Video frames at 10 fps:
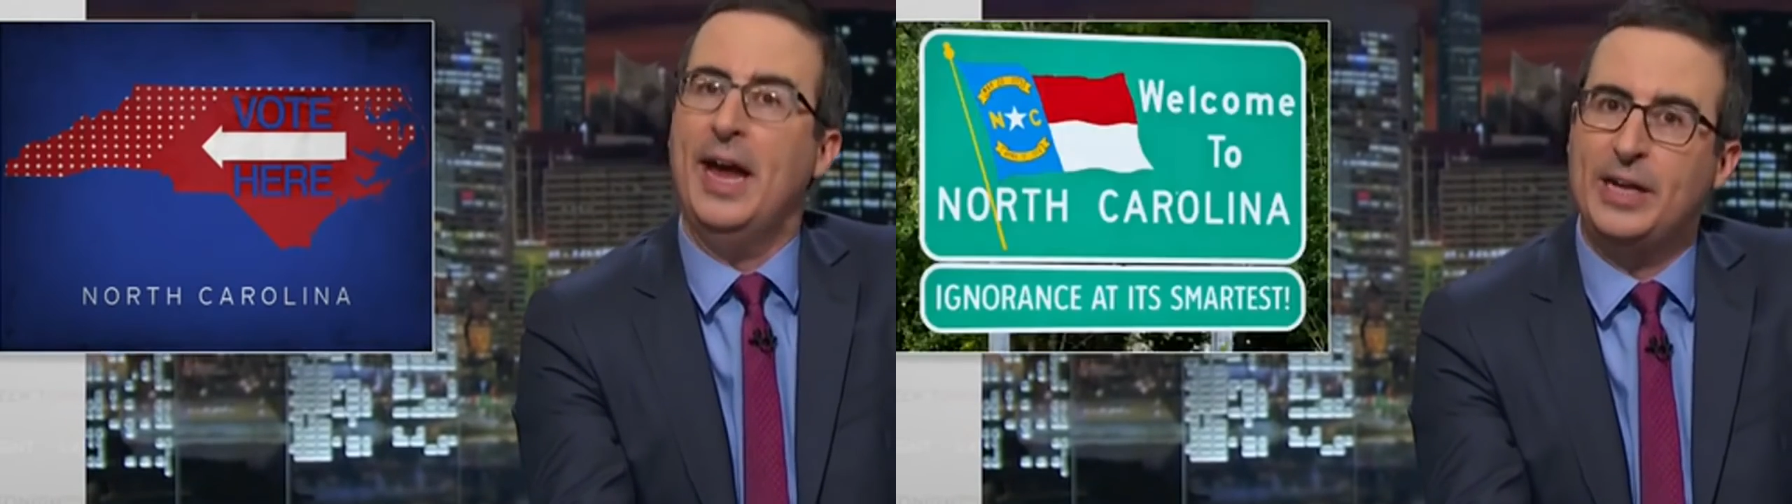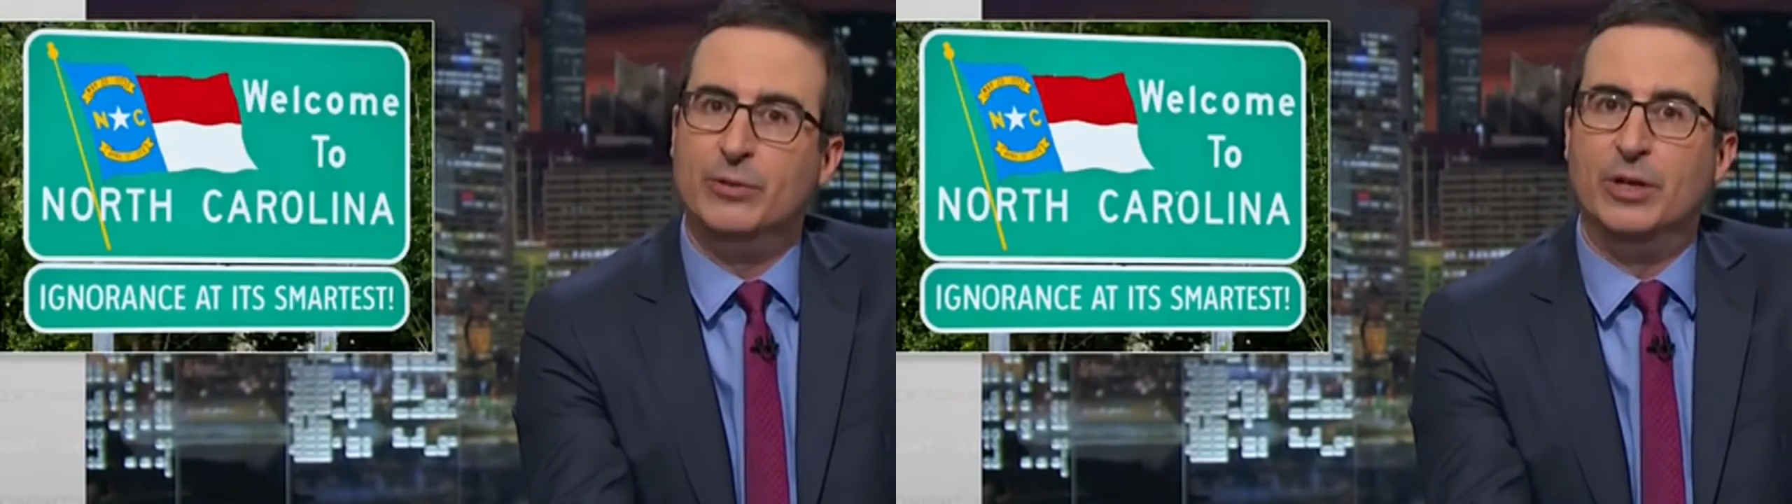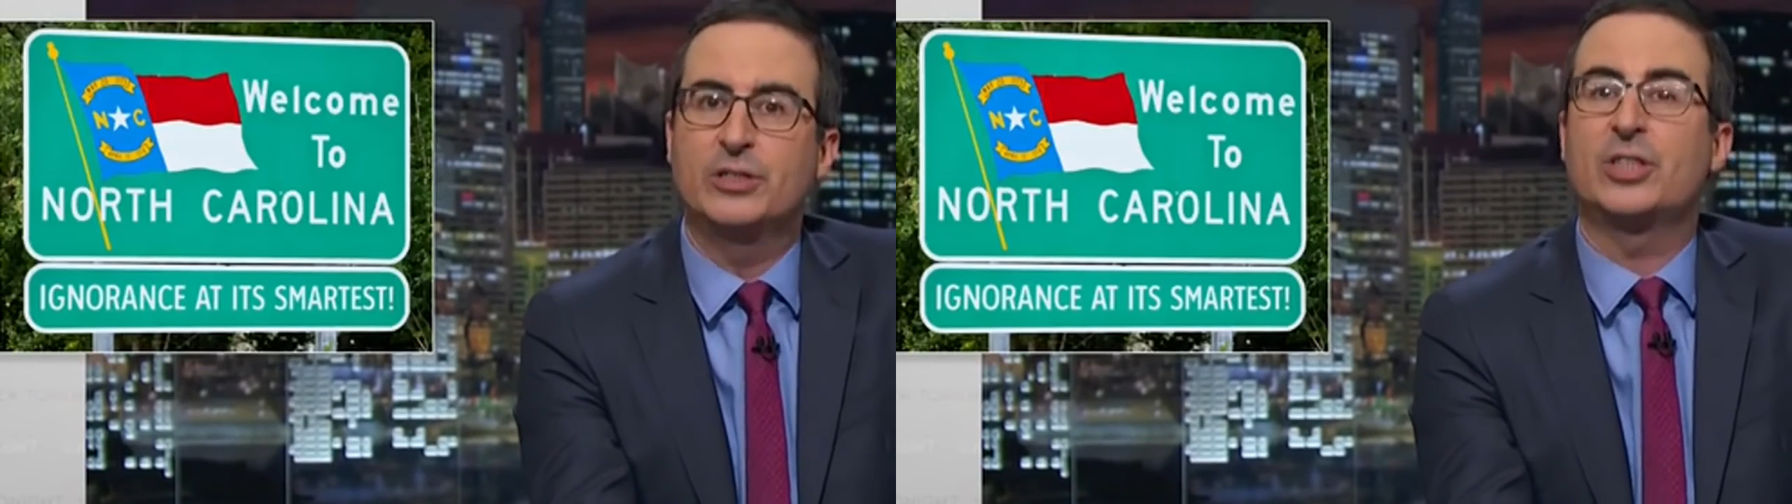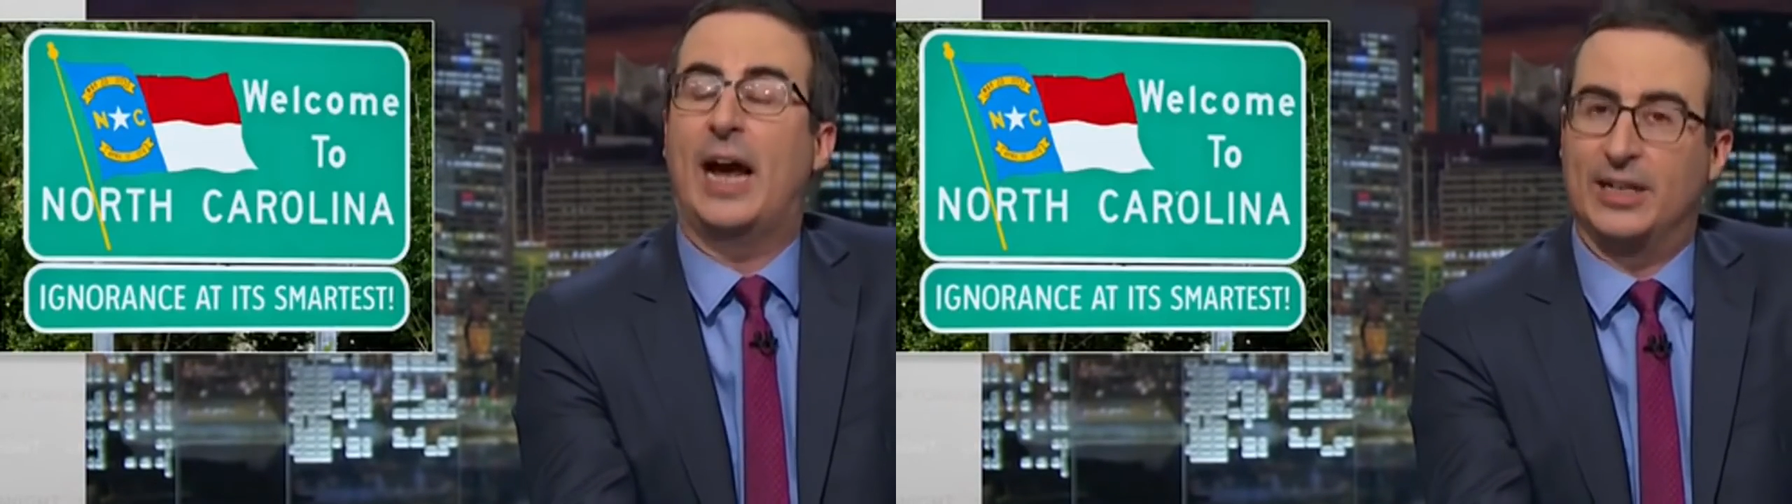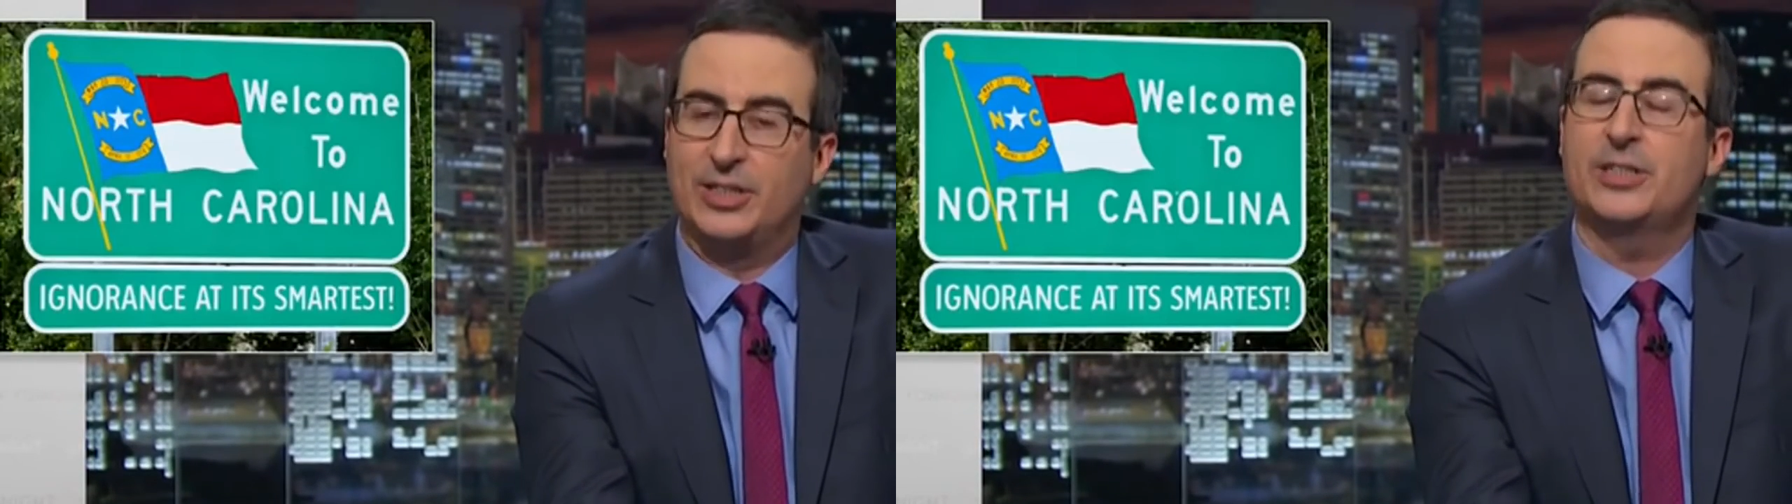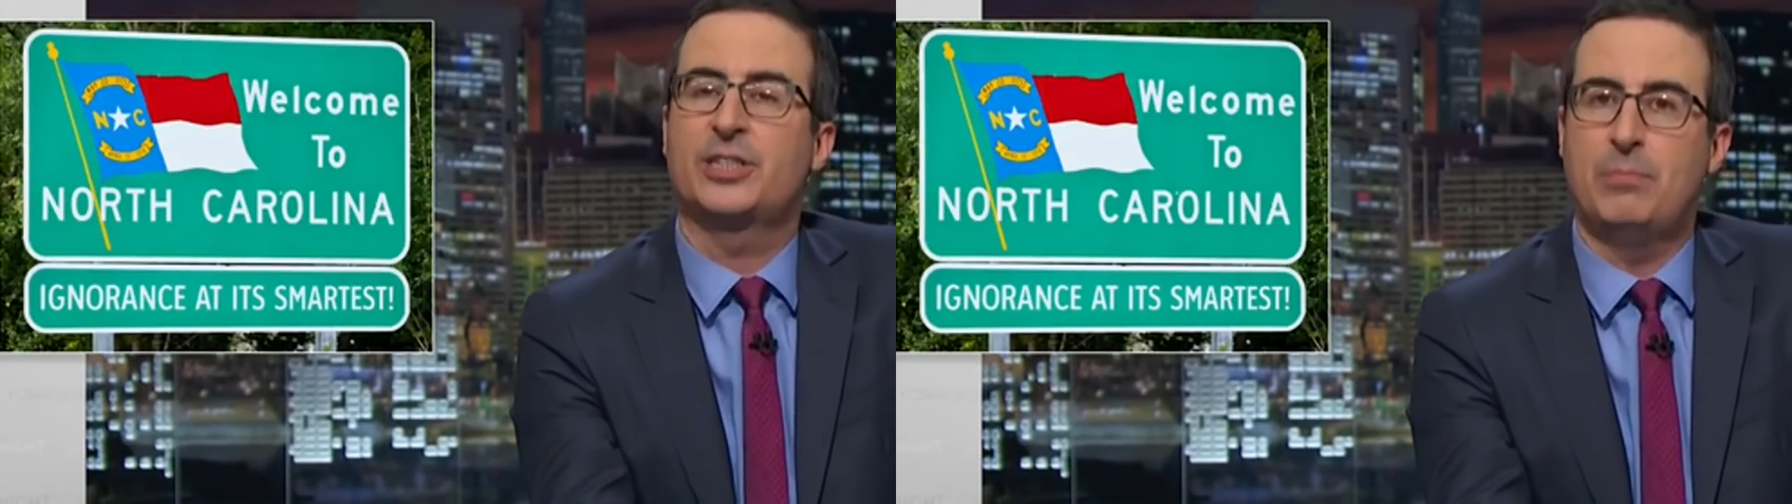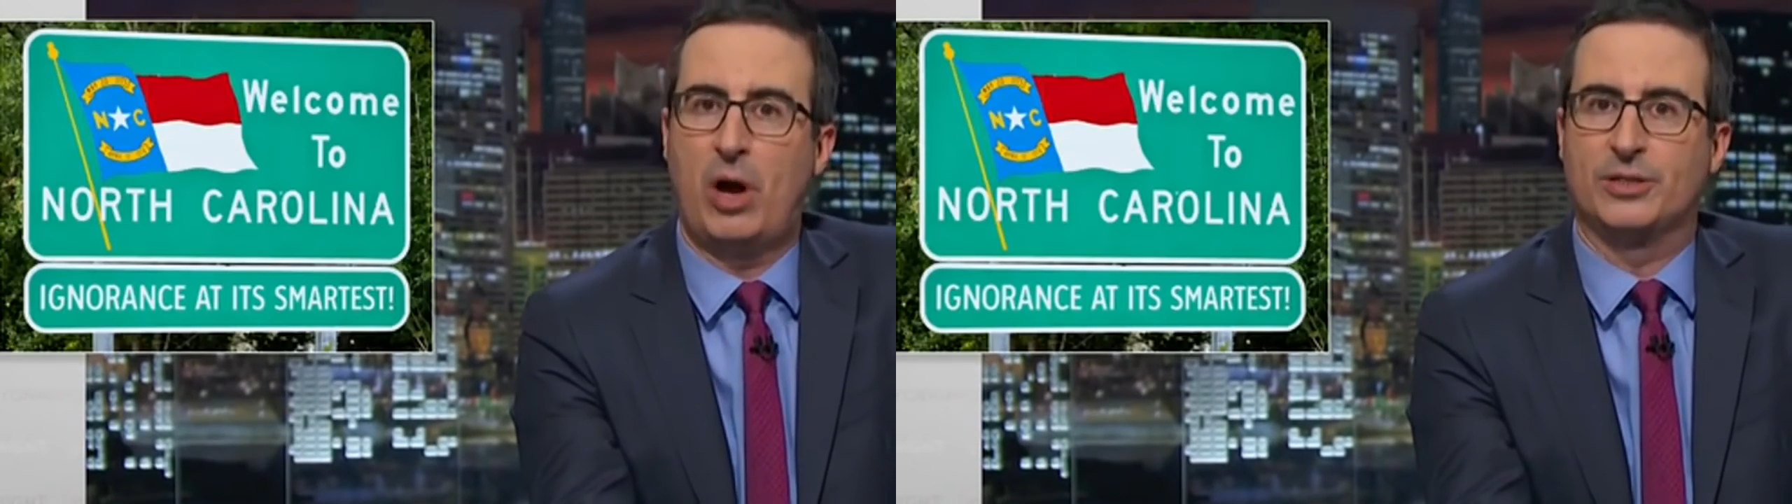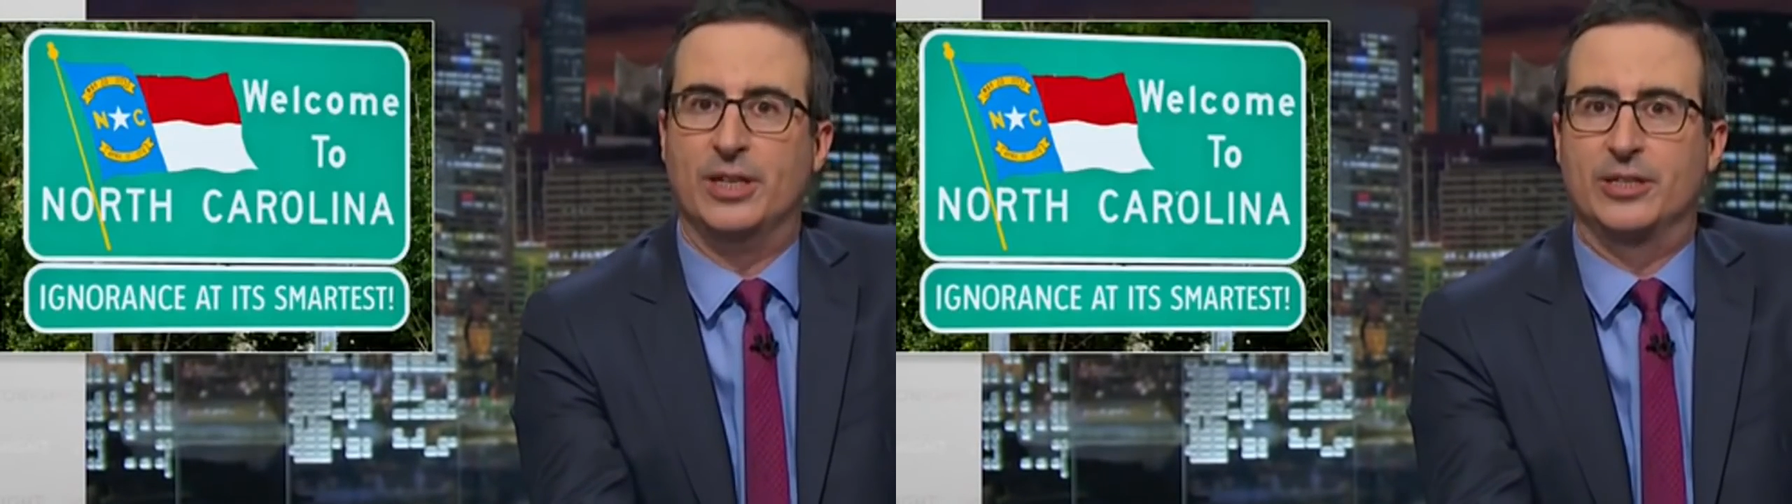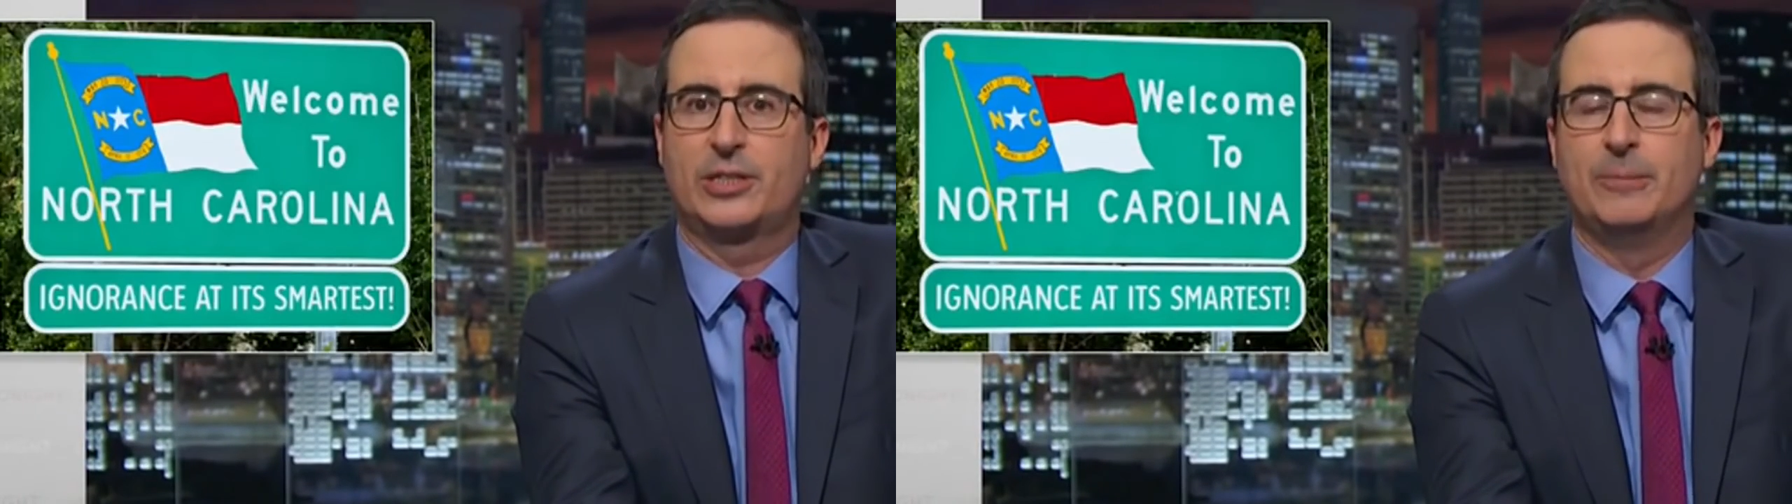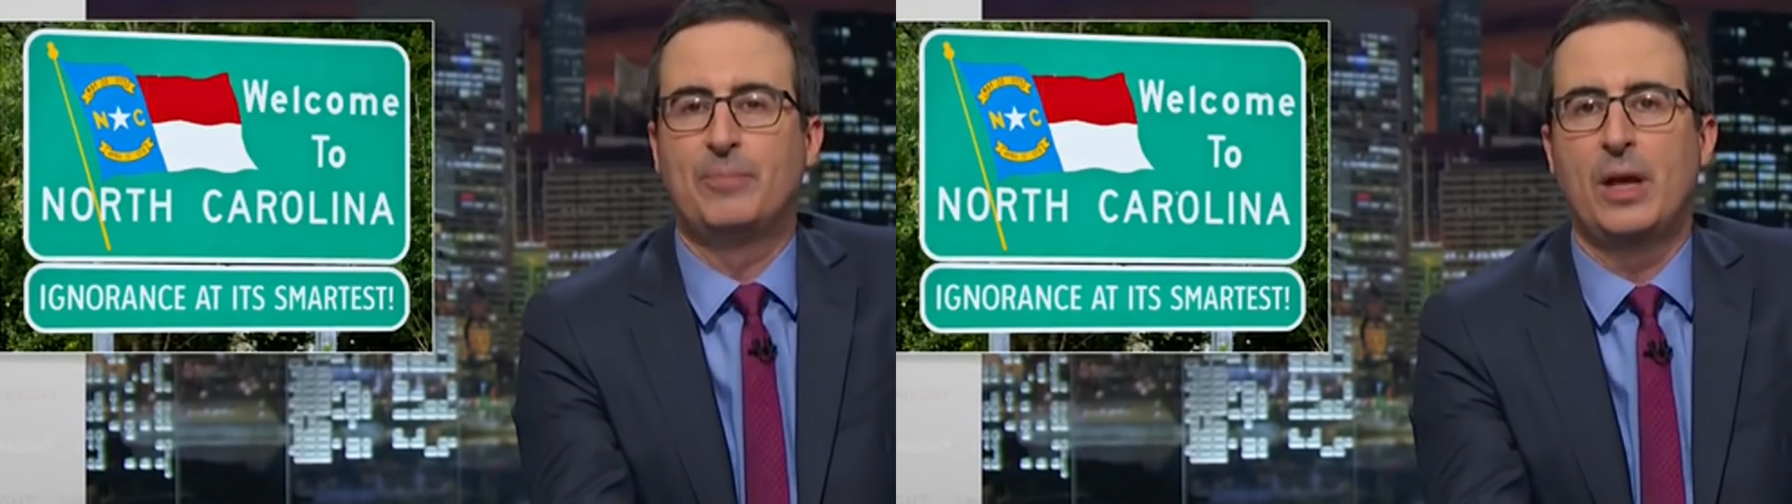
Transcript: ignorance at its smartest.